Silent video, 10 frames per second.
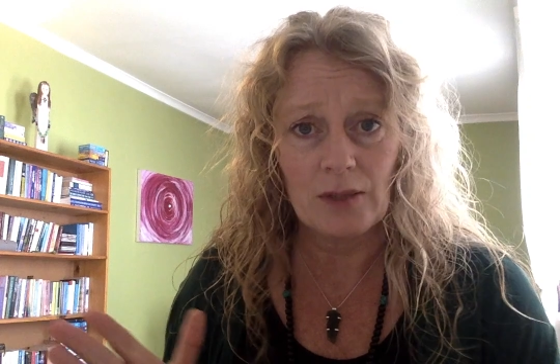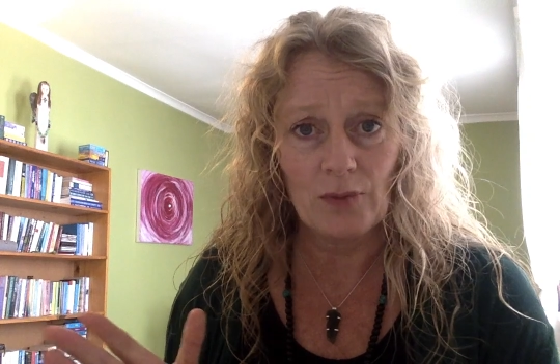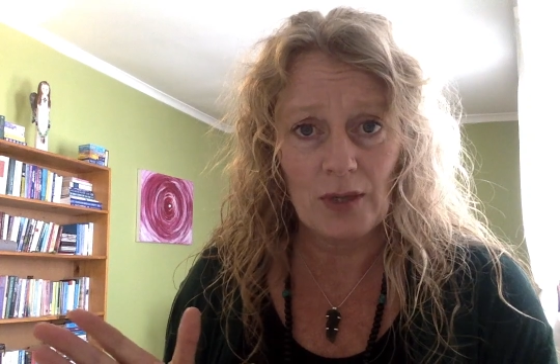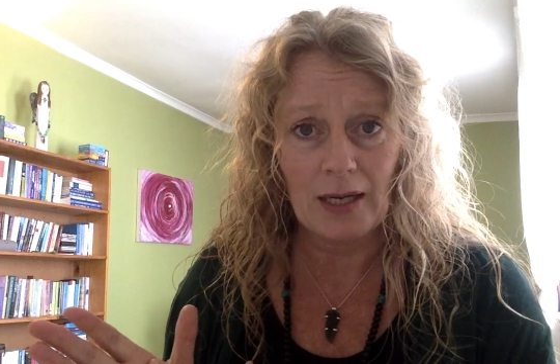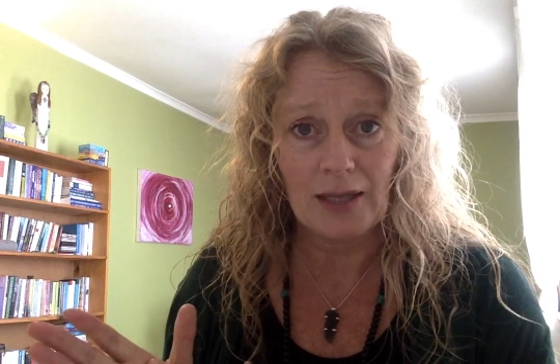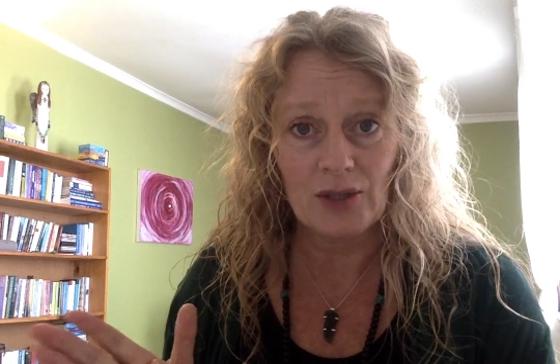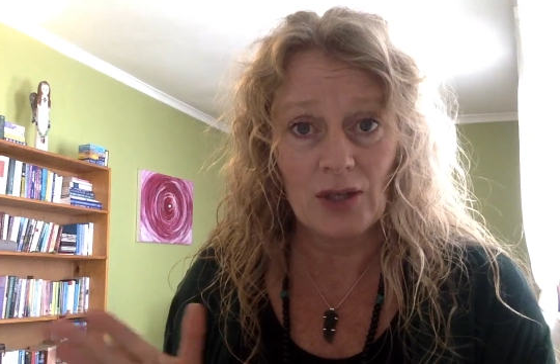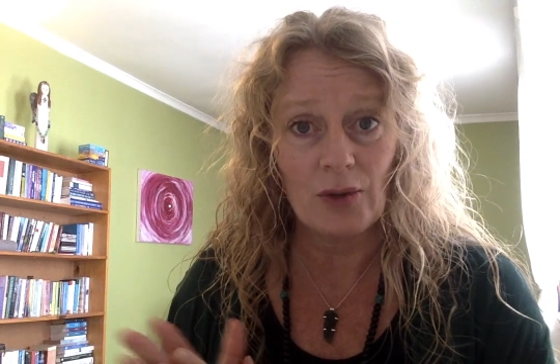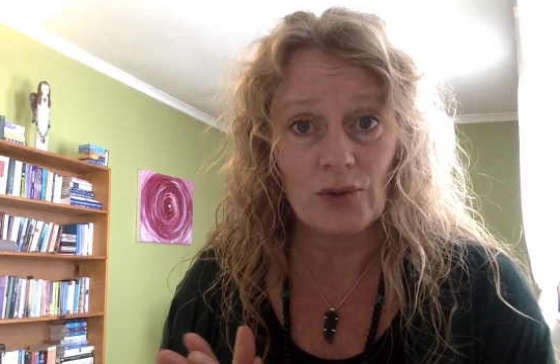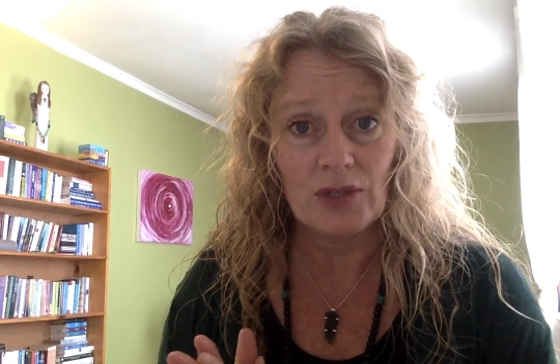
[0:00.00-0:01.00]
different light to
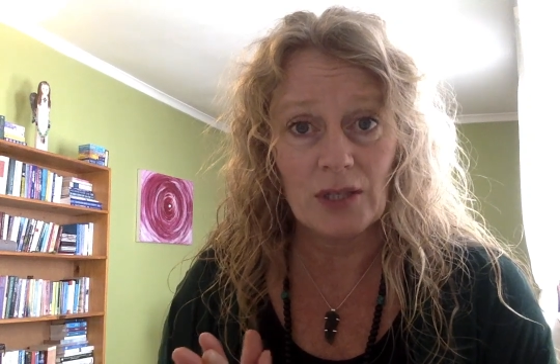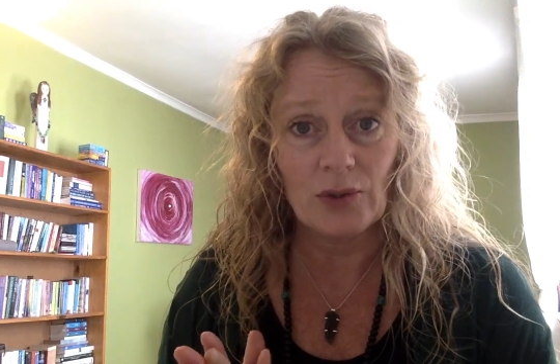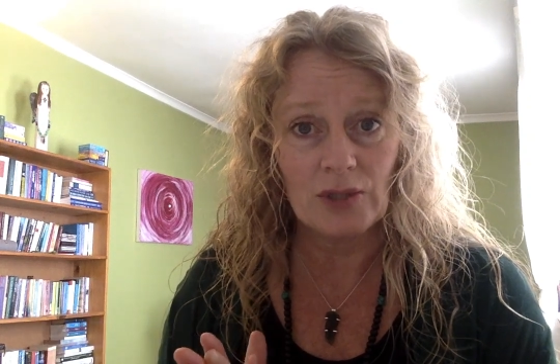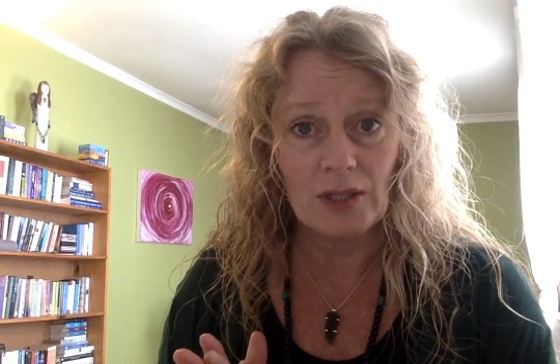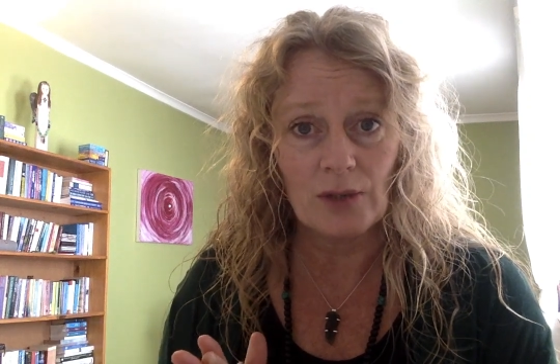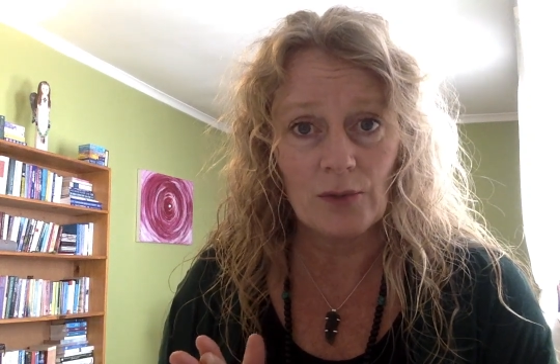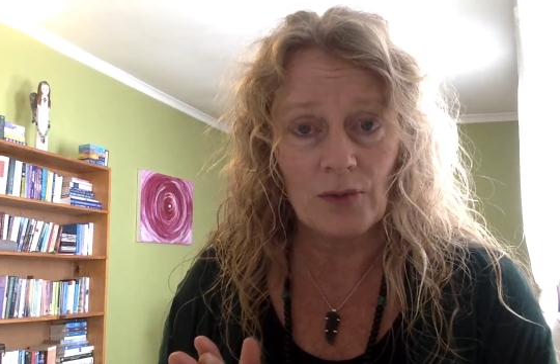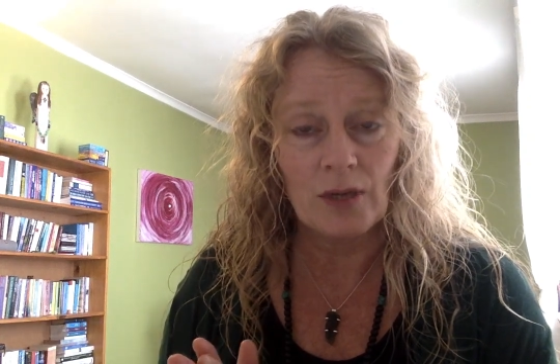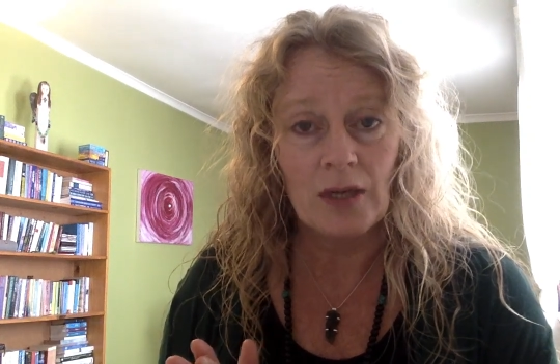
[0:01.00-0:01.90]
how you see yourself,